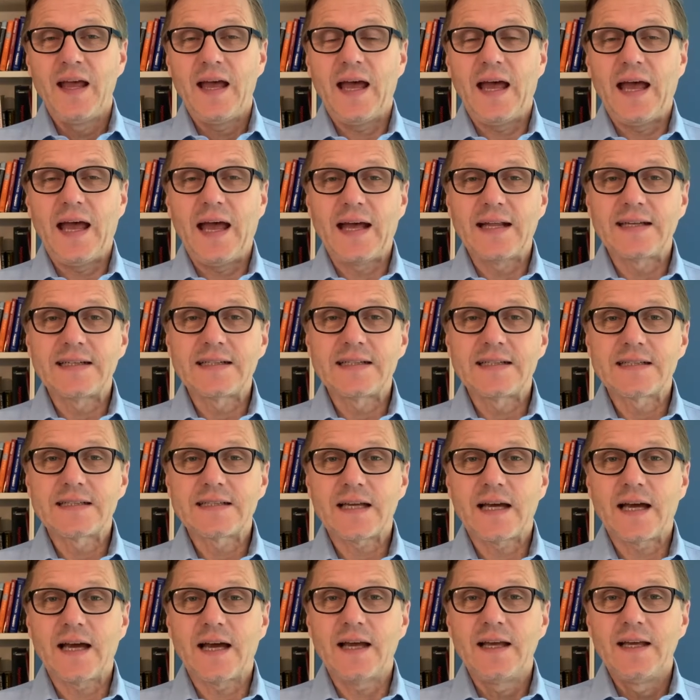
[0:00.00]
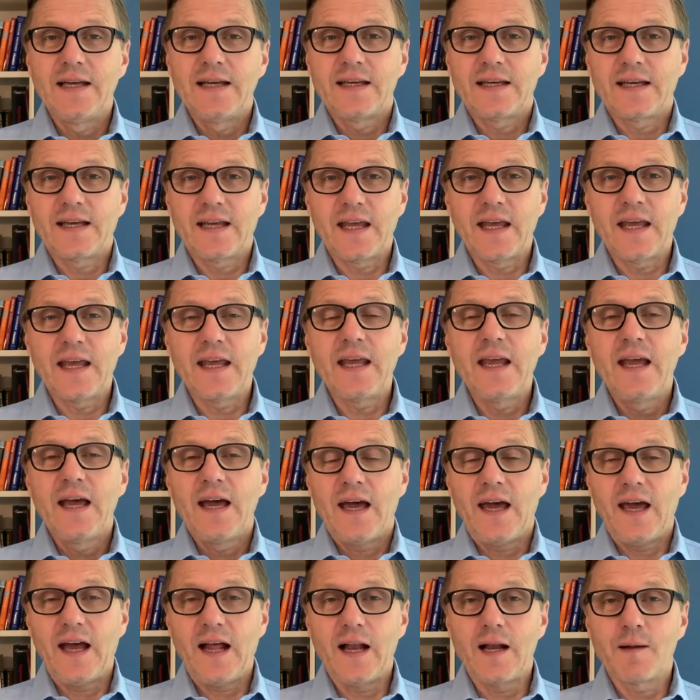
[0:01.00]
and uh, he
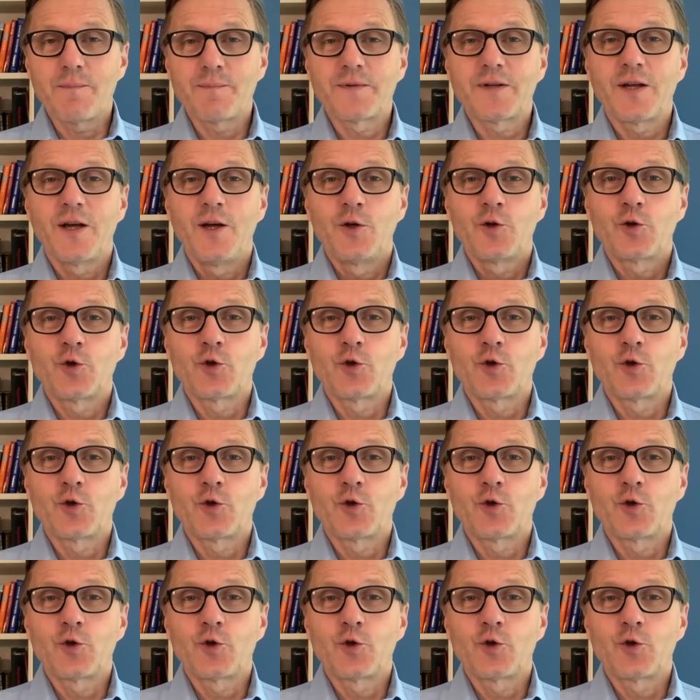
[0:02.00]
helped